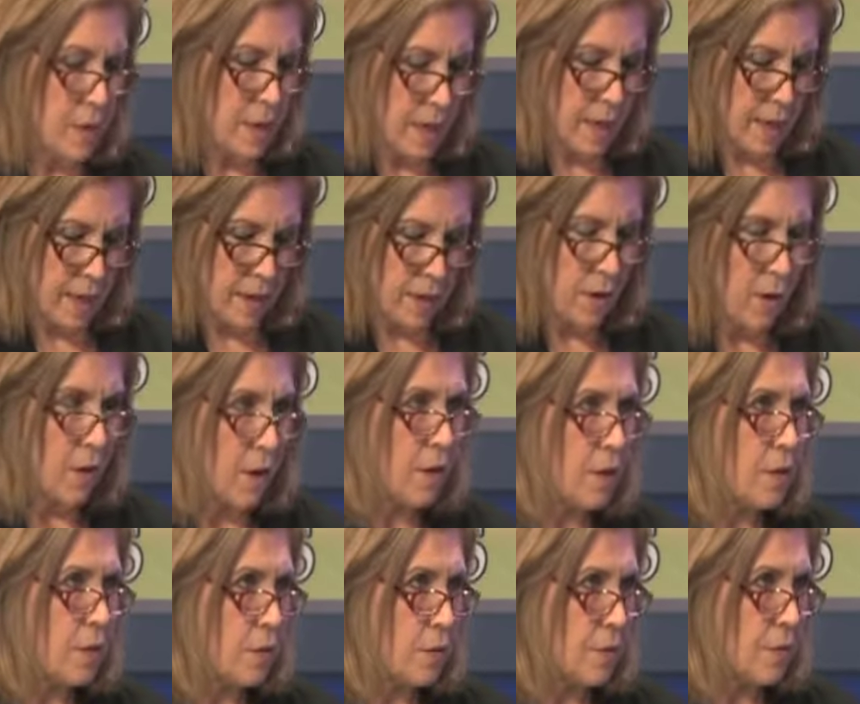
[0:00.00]
reading in an
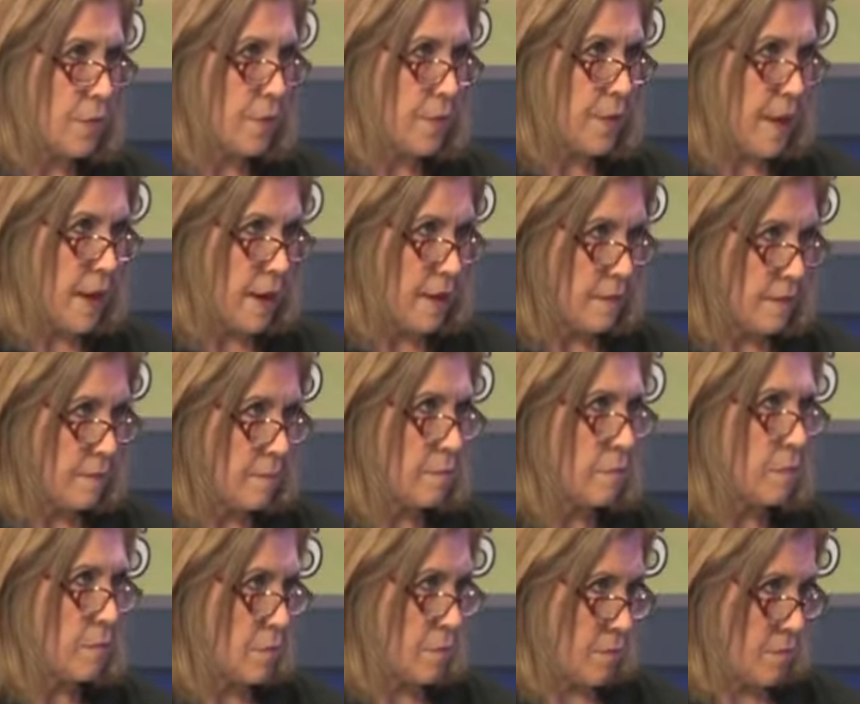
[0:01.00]
article that
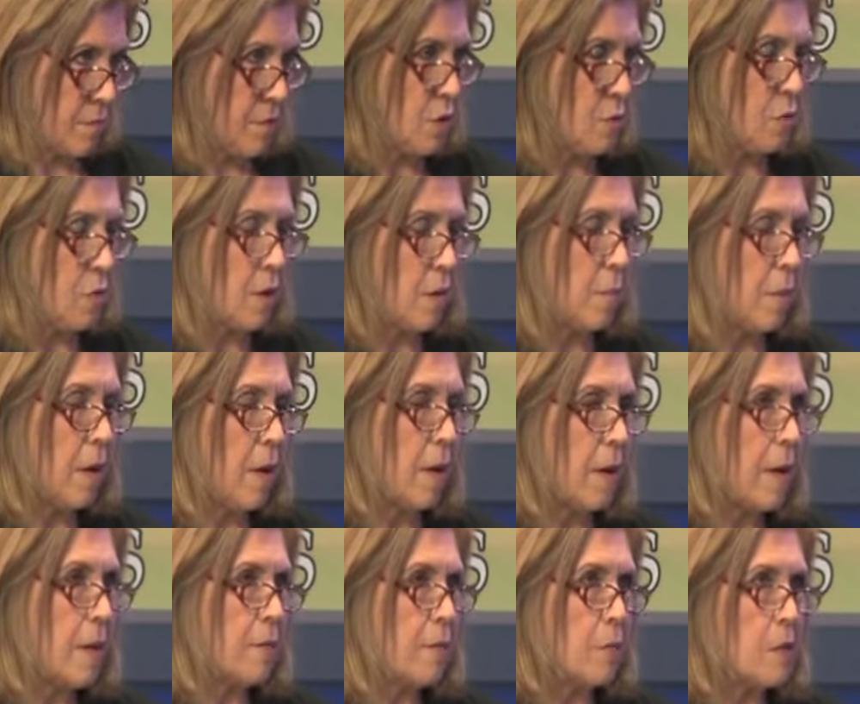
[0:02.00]
you were a
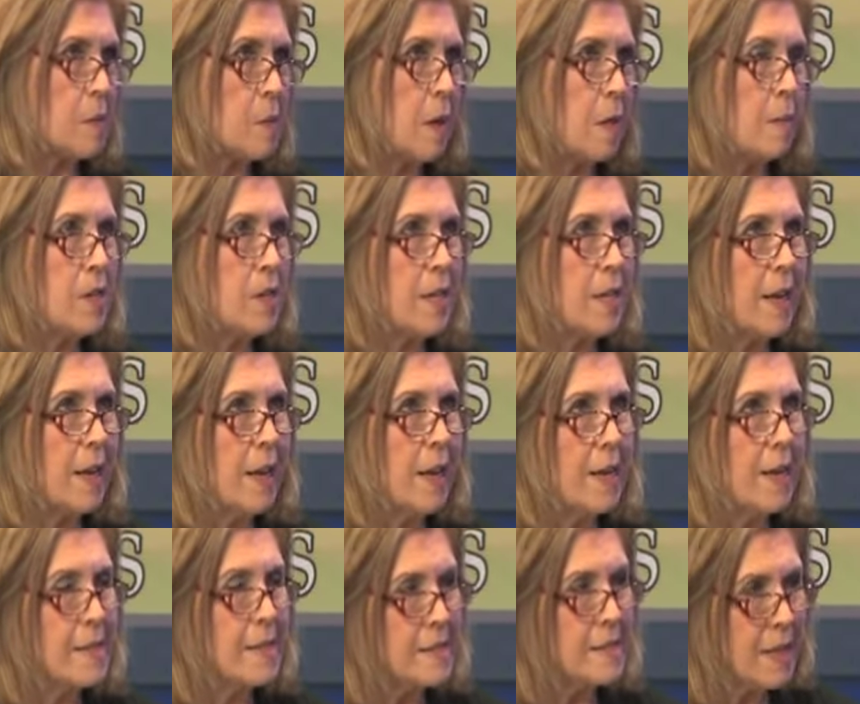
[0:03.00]
part of and was published that
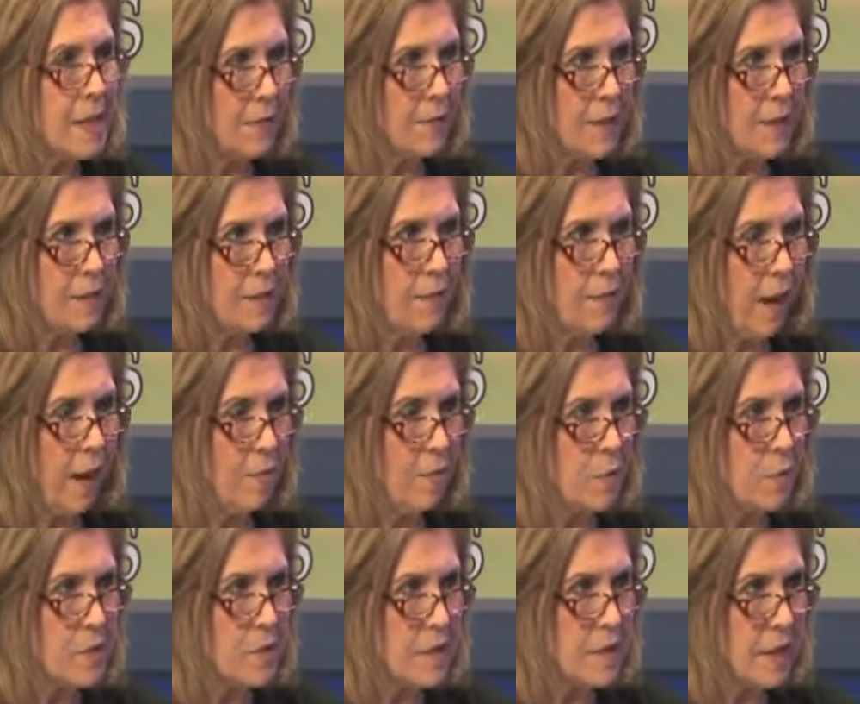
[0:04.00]

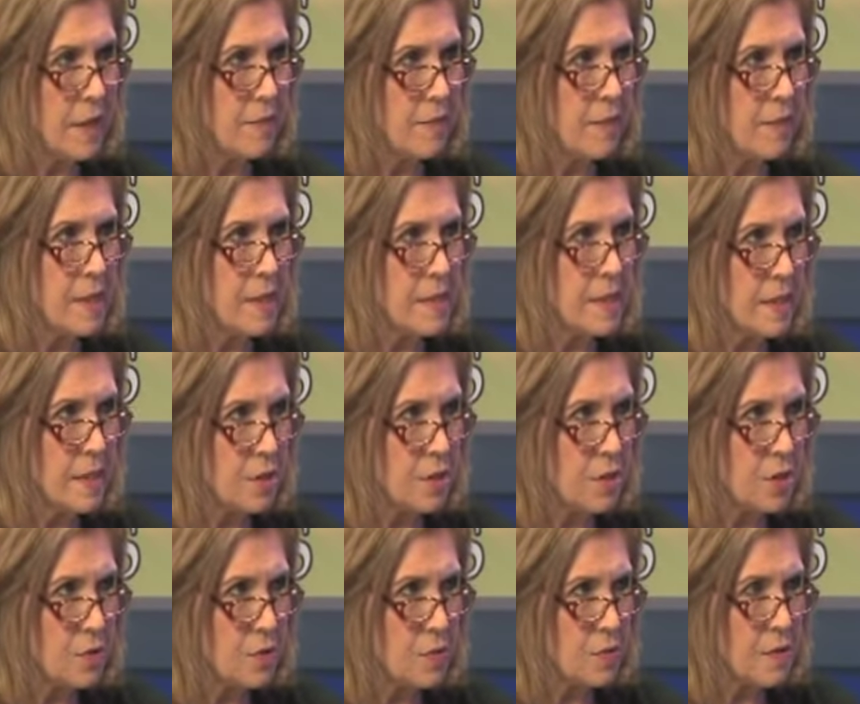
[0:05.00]
75% of these
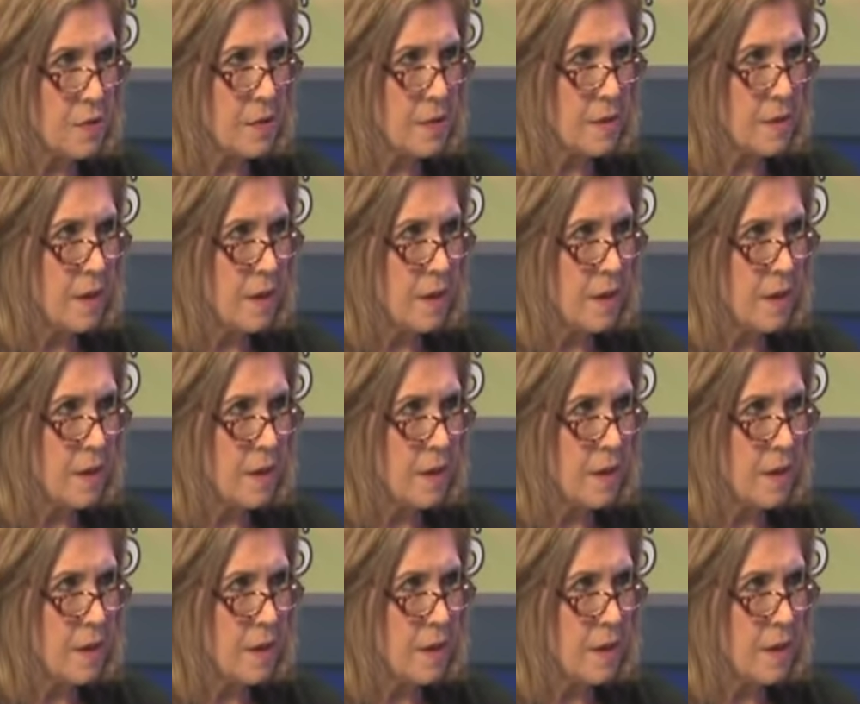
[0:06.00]
issues